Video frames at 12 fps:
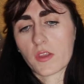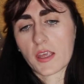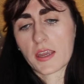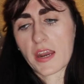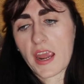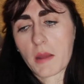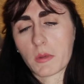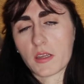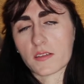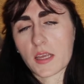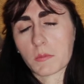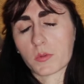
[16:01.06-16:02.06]
that Abby
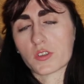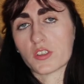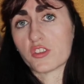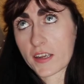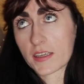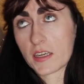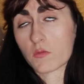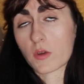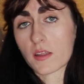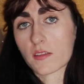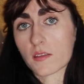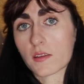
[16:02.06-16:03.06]
is able to check in
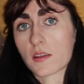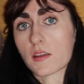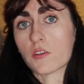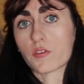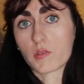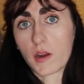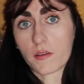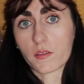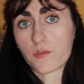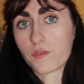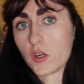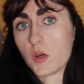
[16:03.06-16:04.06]
with throughout
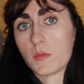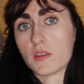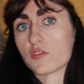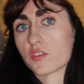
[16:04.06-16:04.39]
the film and